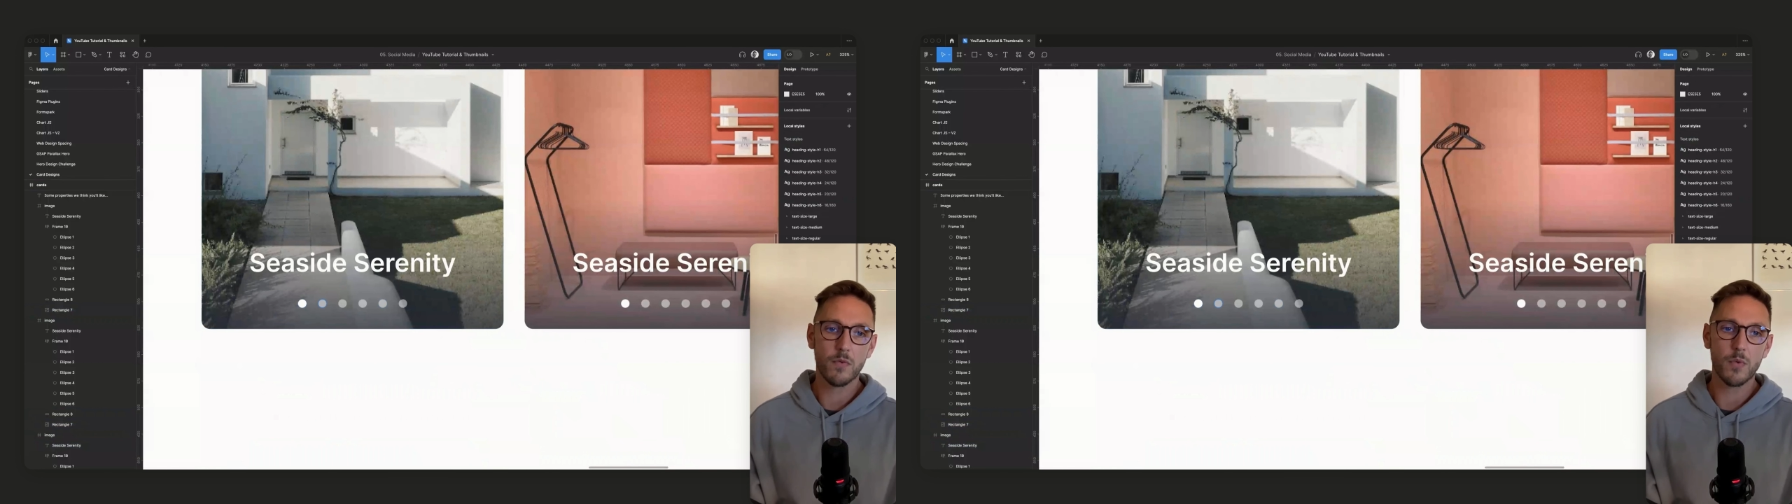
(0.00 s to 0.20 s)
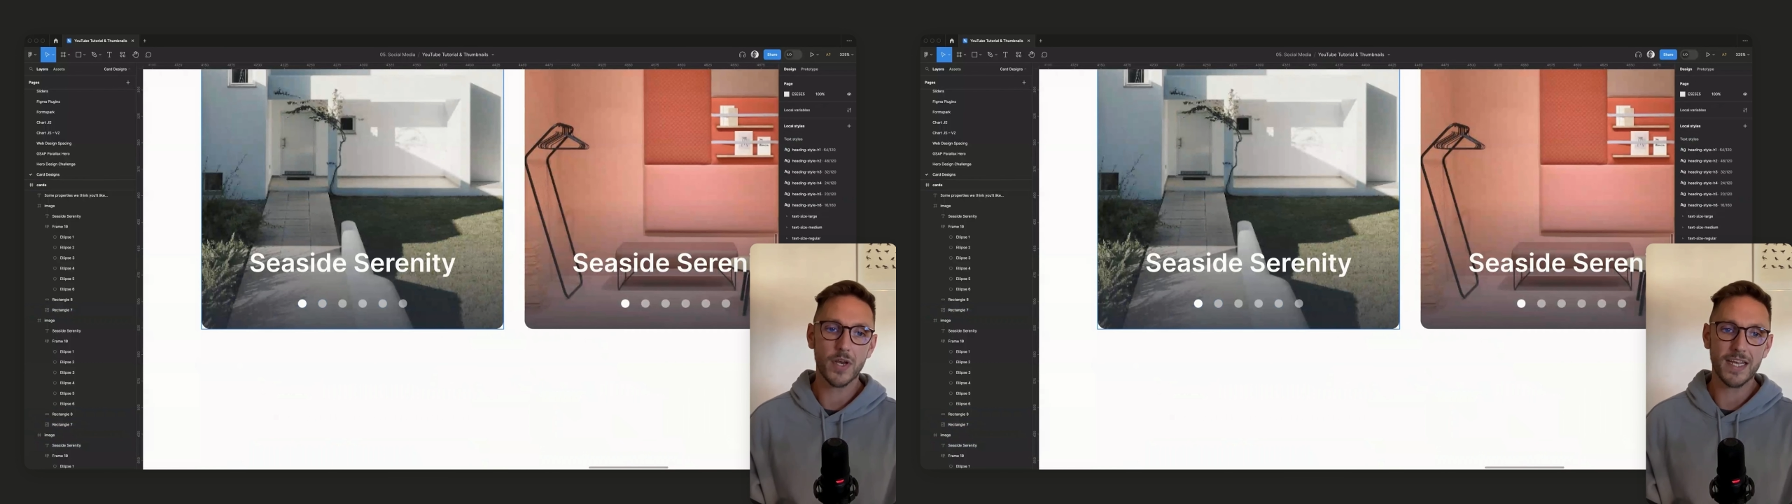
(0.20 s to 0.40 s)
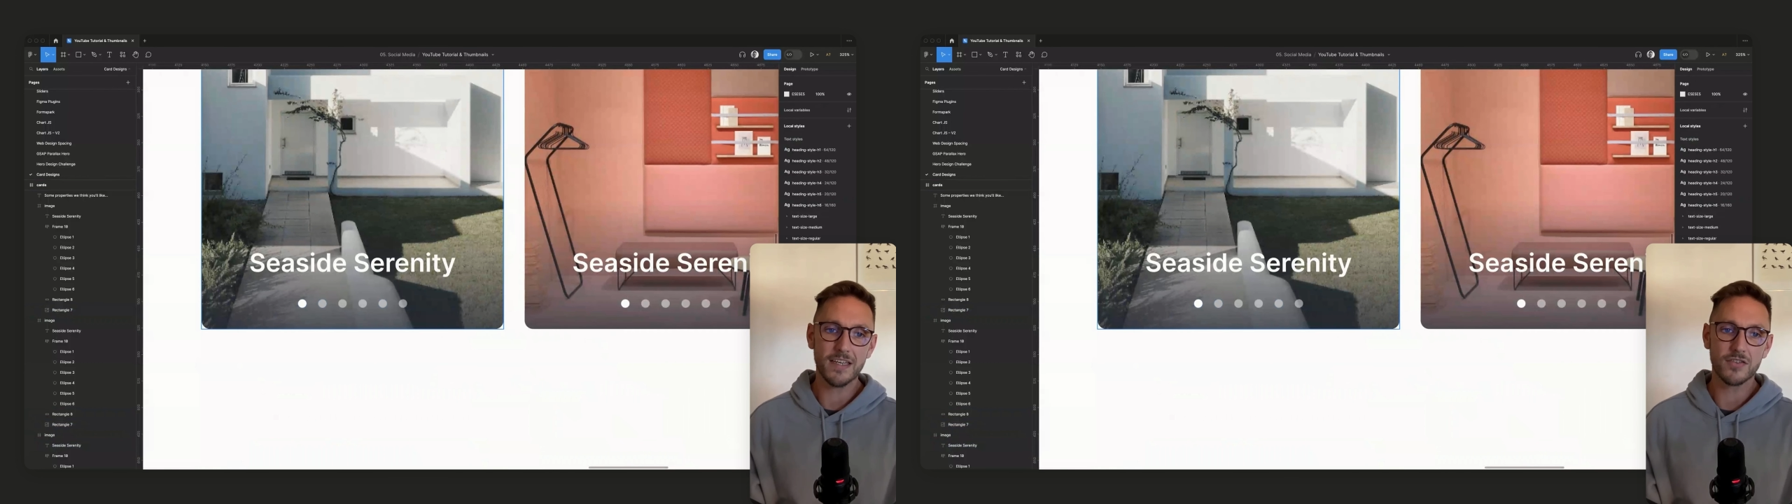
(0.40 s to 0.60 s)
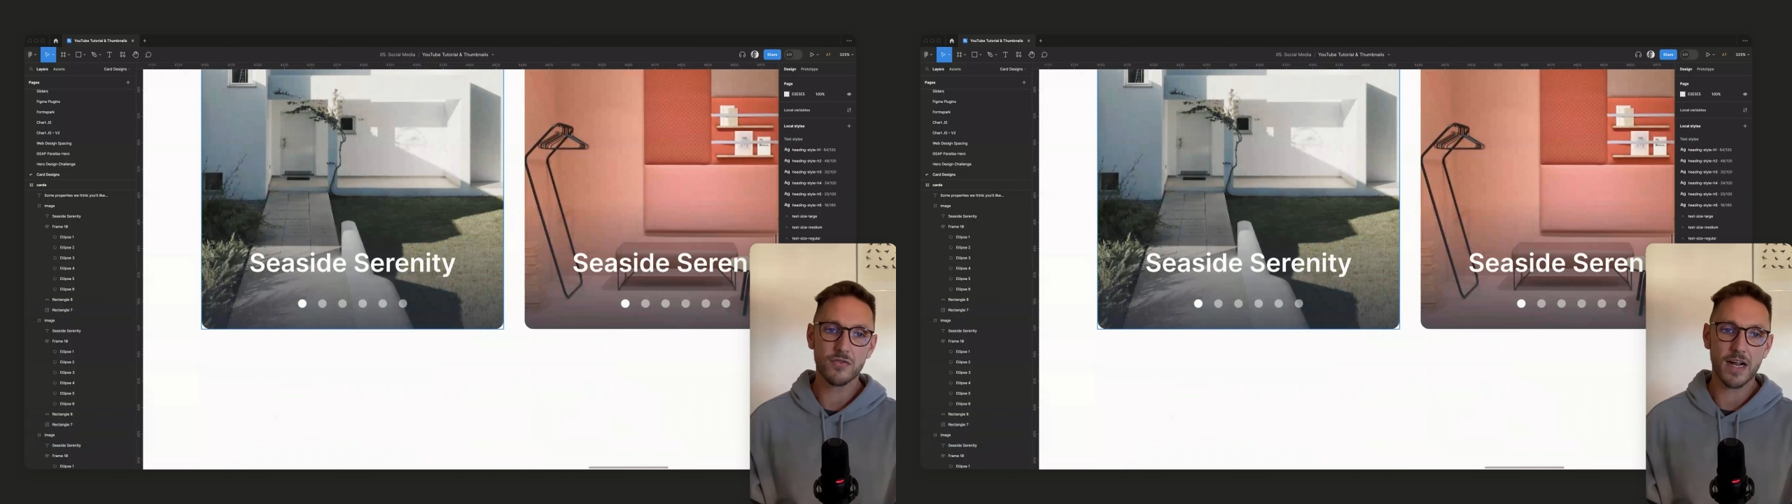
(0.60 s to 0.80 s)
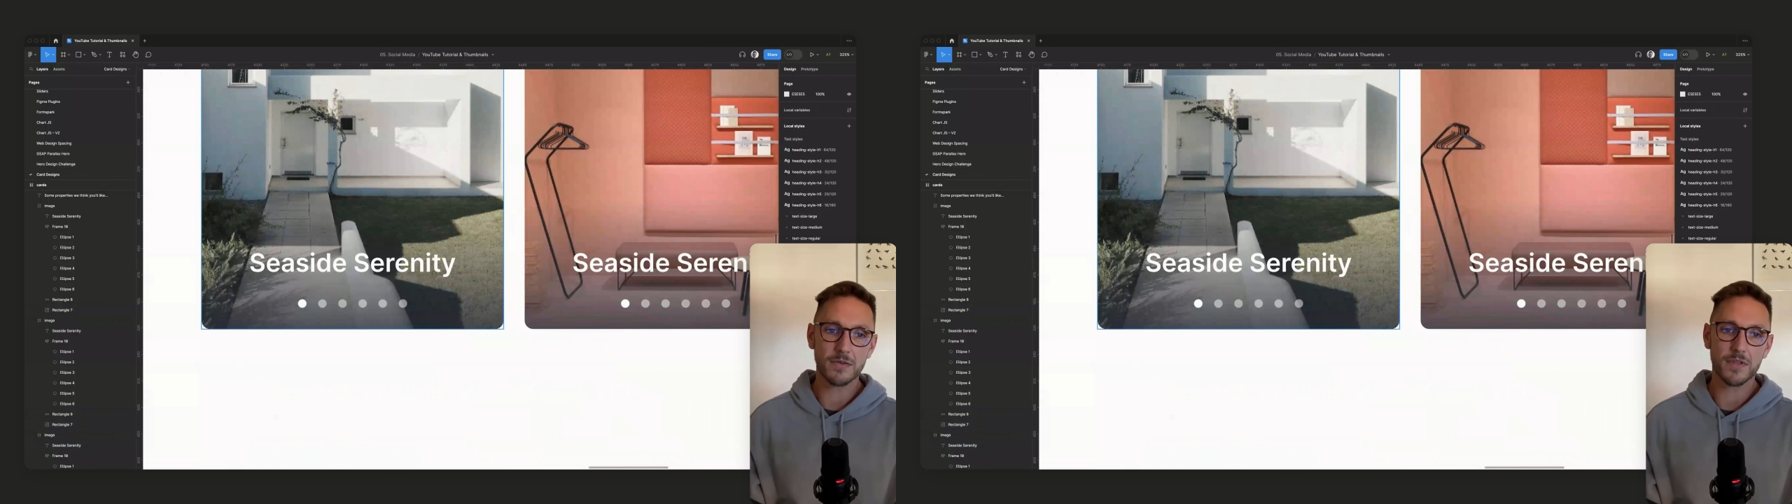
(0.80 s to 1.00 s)
we want to
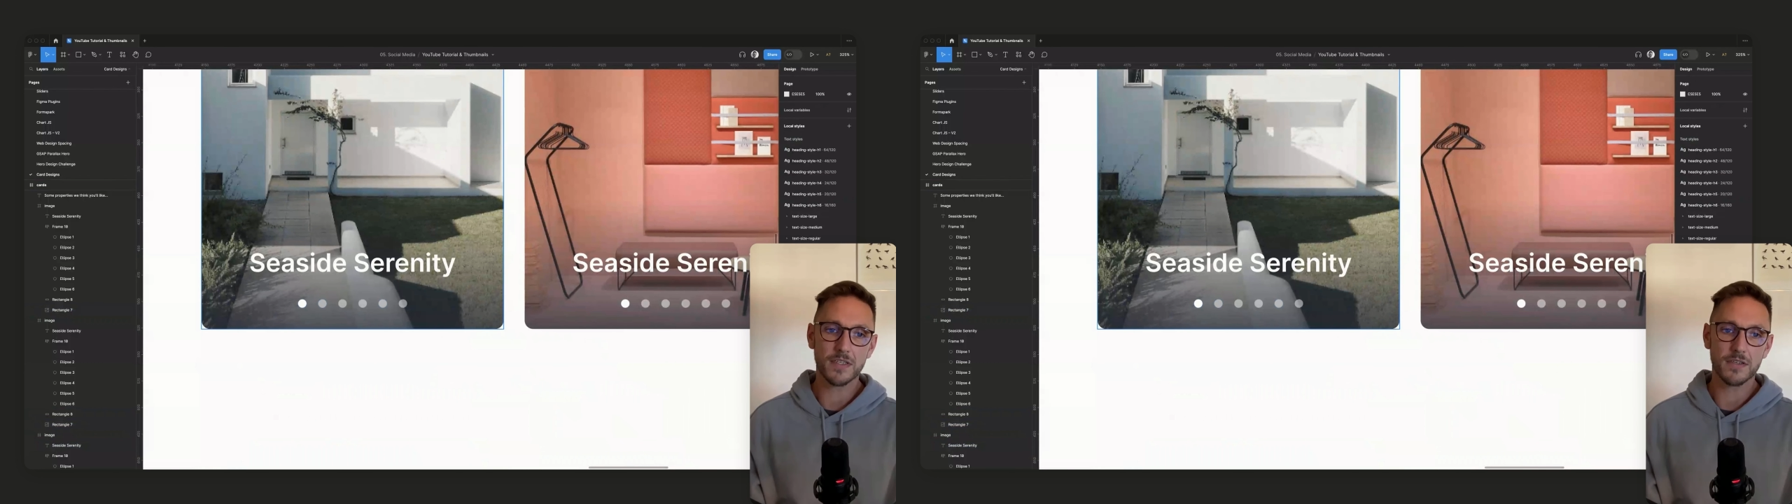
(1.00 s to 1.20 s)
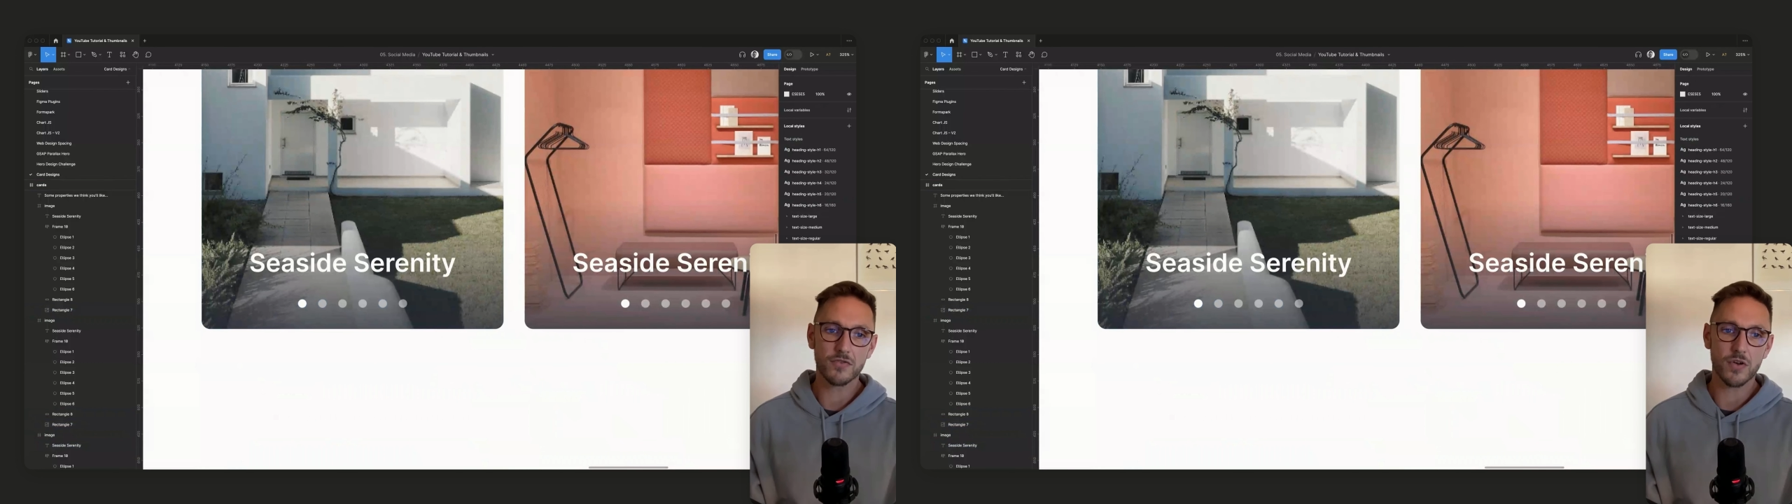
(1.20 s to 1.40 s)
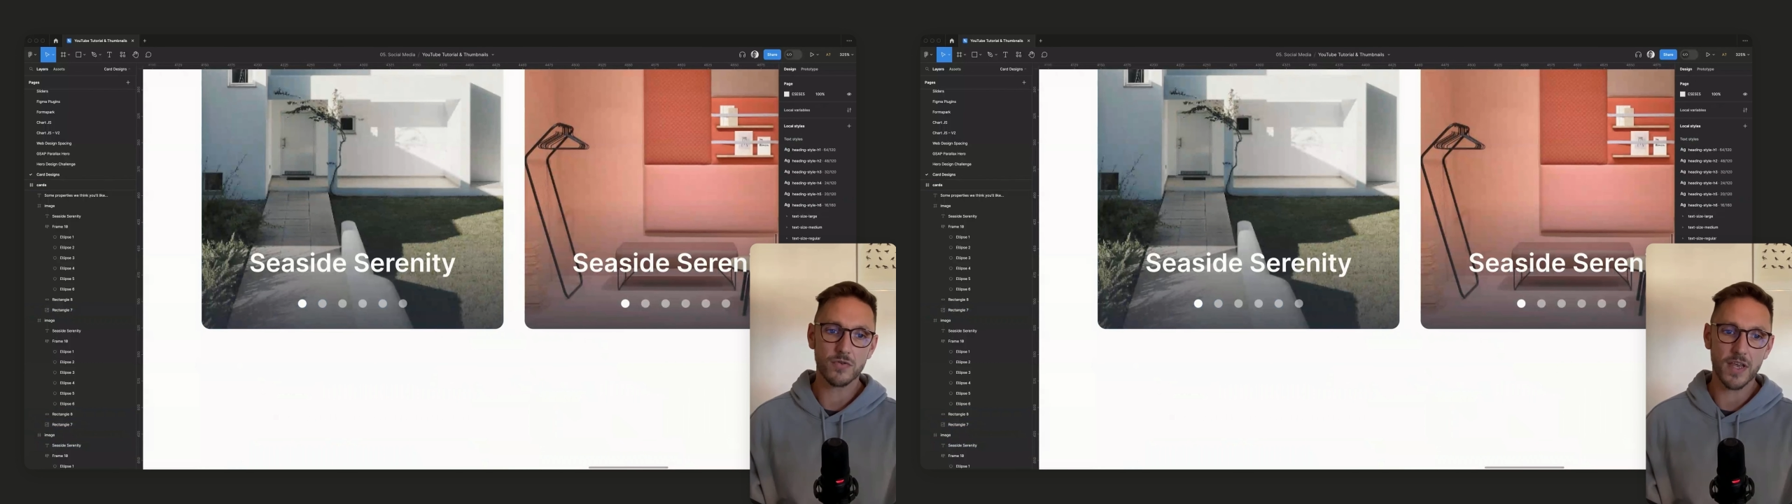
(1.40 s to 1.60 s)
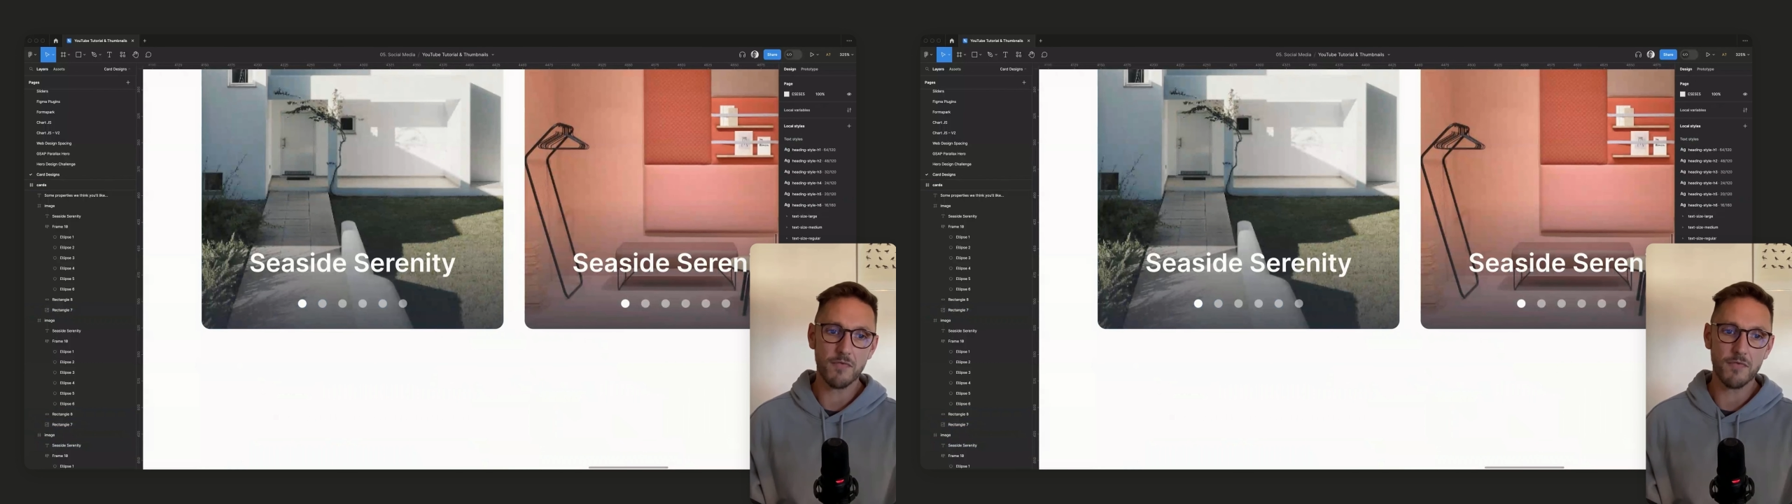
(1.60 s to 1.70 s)
interact with these controls,